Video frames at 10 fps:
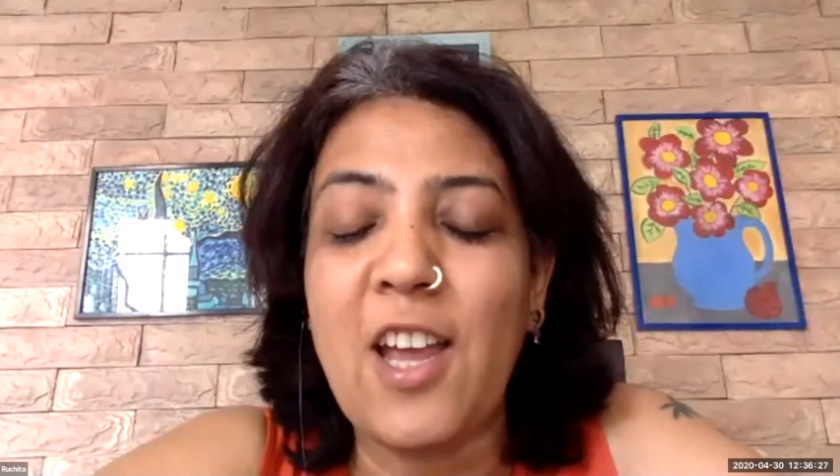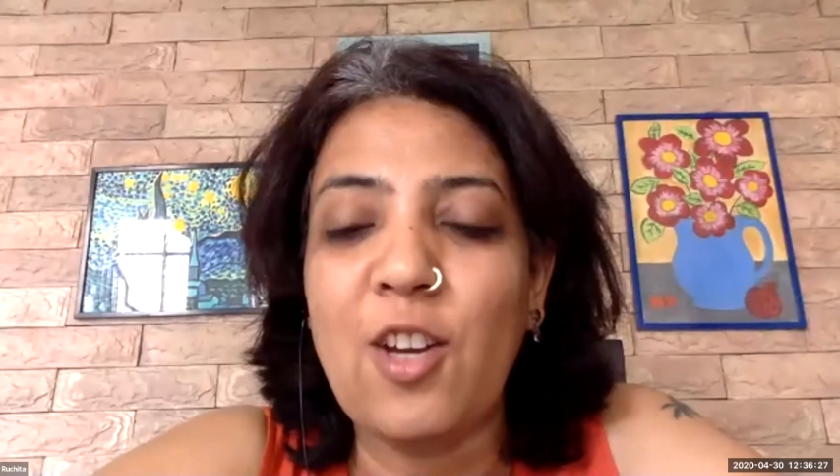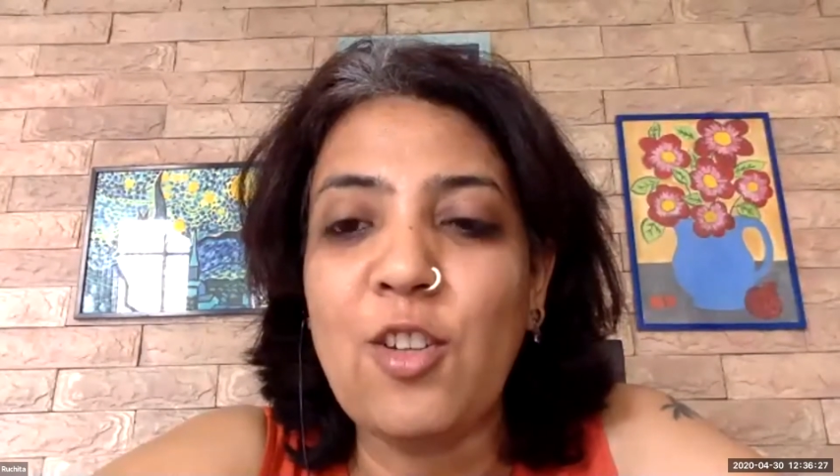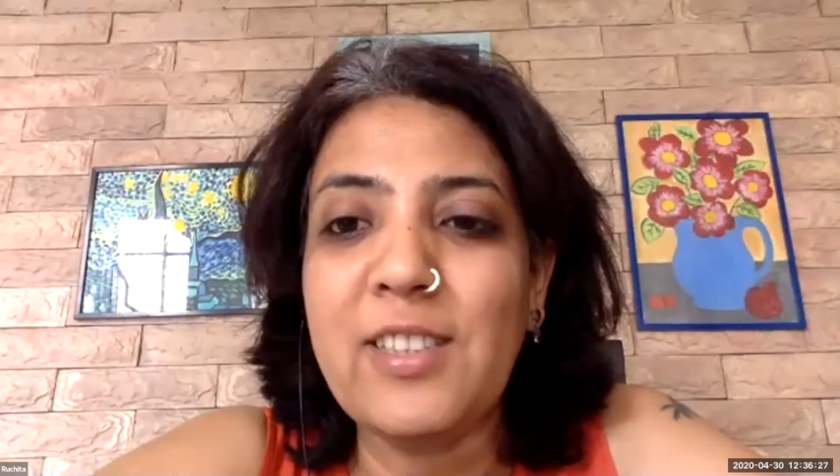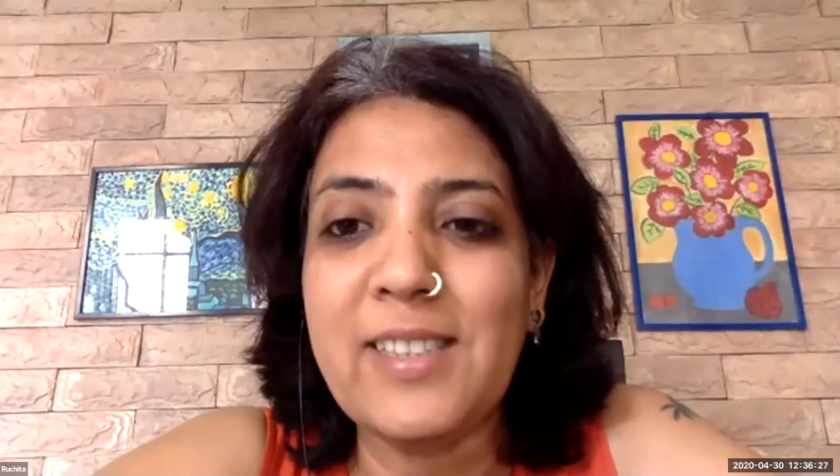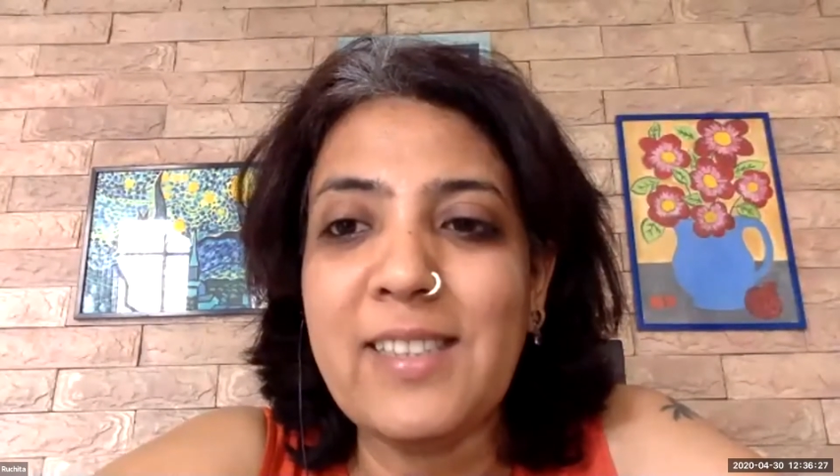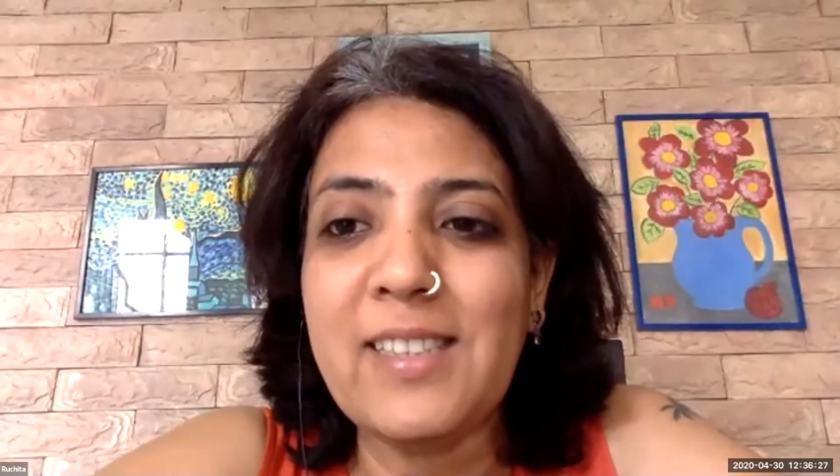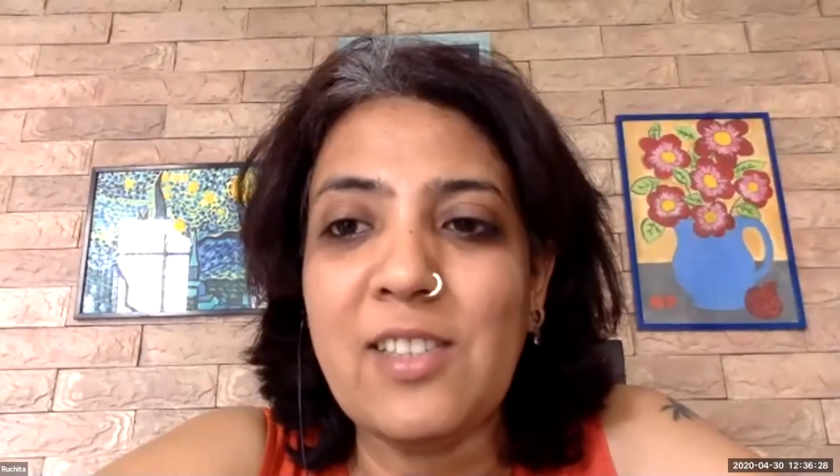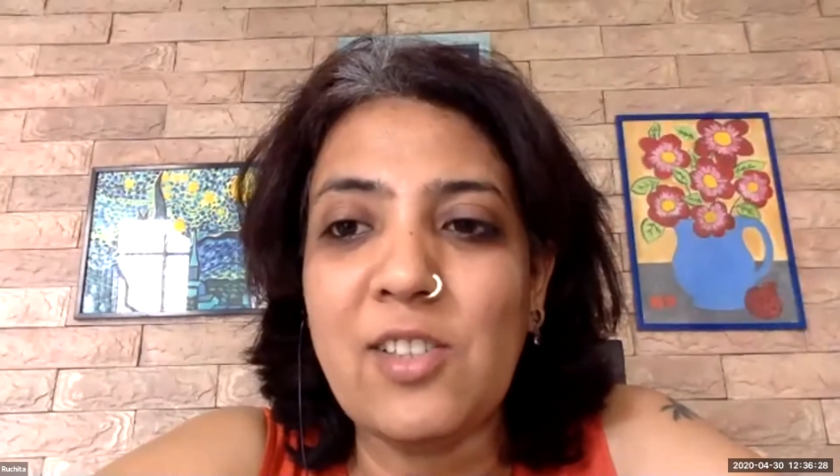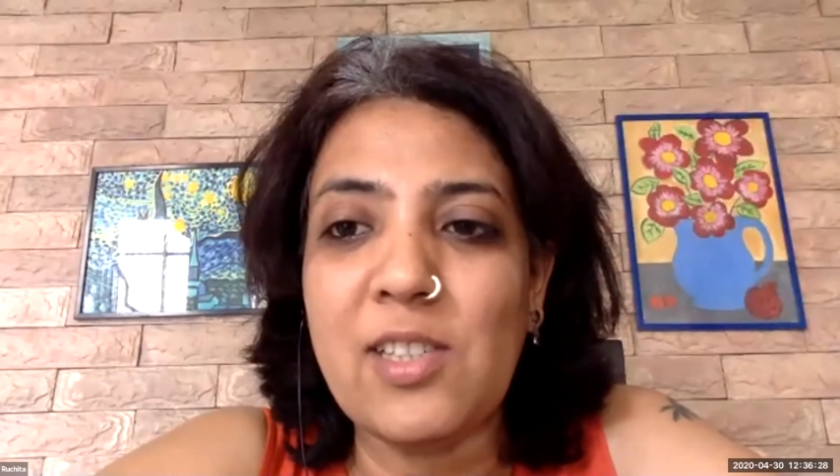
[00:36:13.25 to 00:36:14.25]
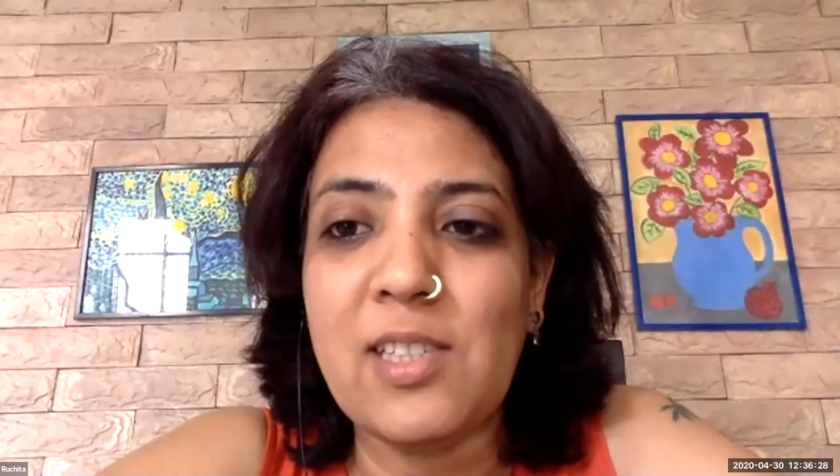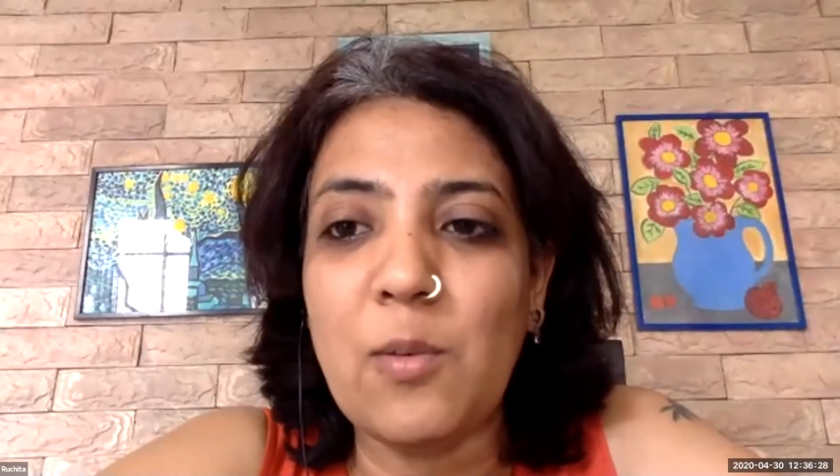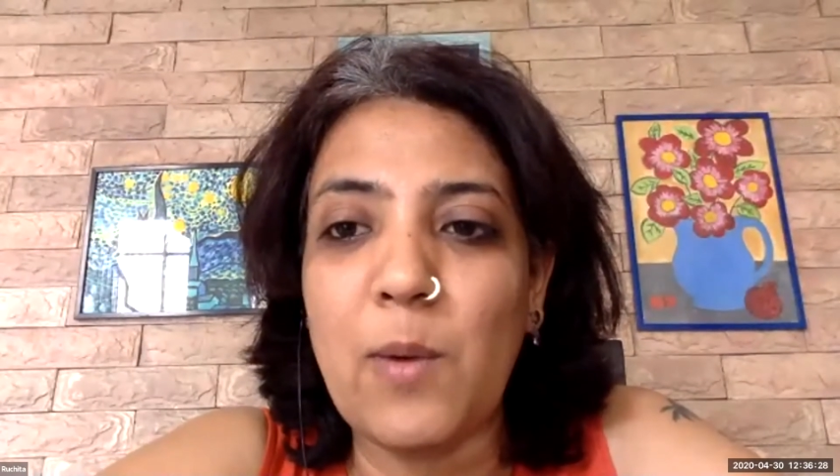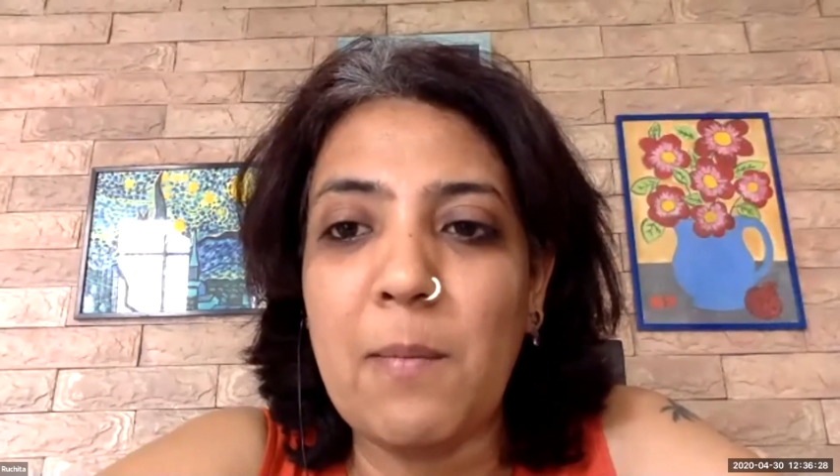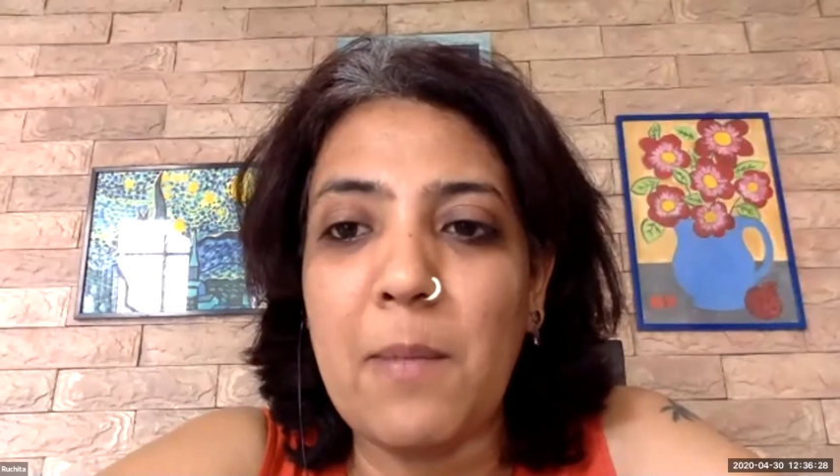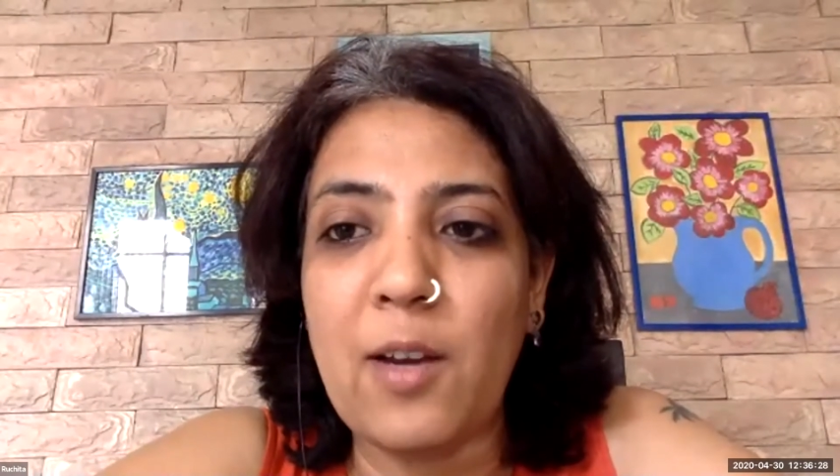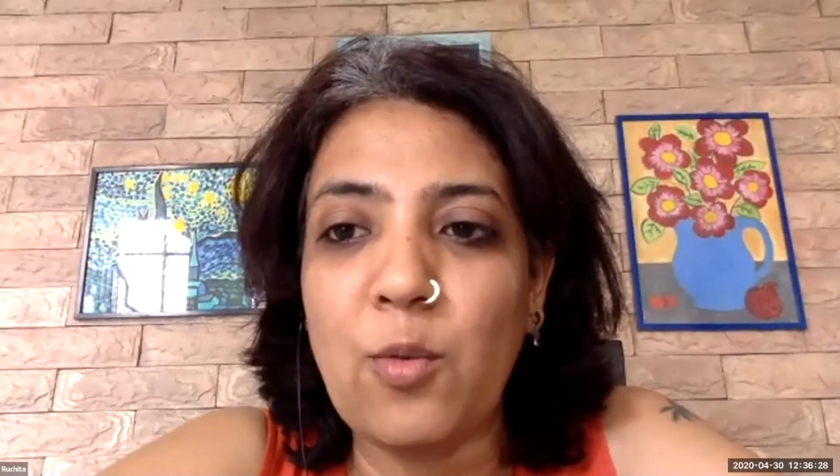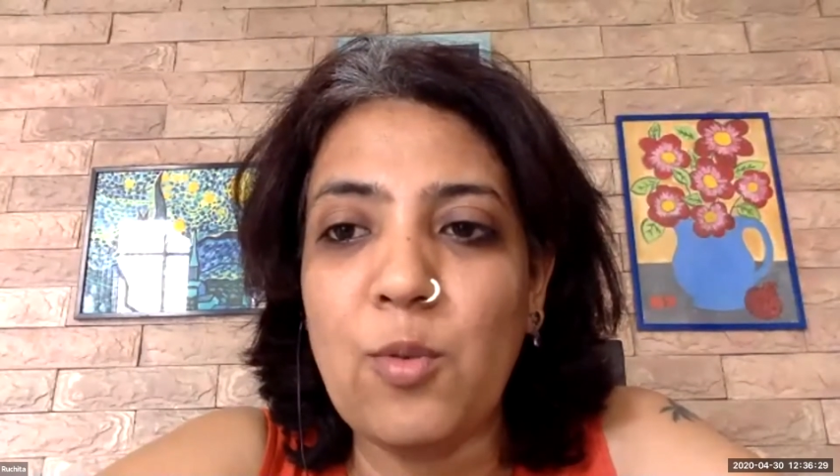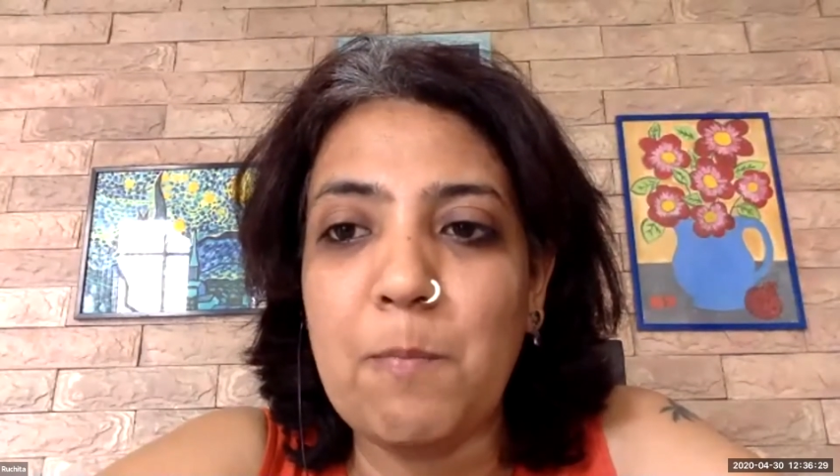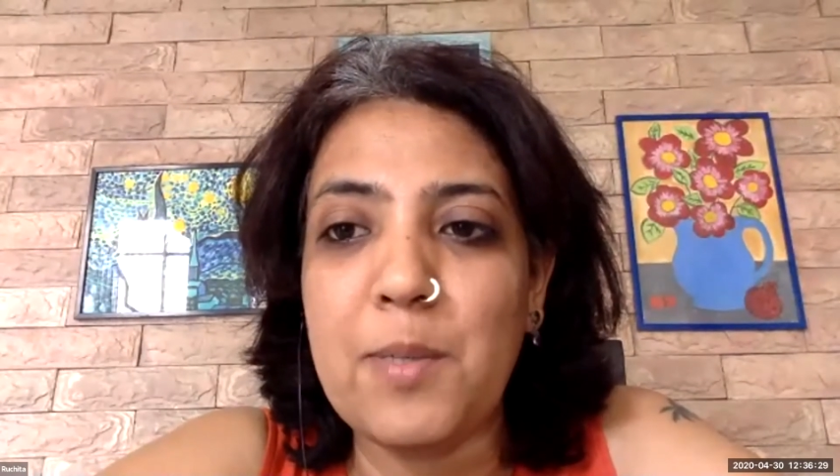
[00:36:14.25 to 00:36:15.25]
This is an interesting one, Bhanu,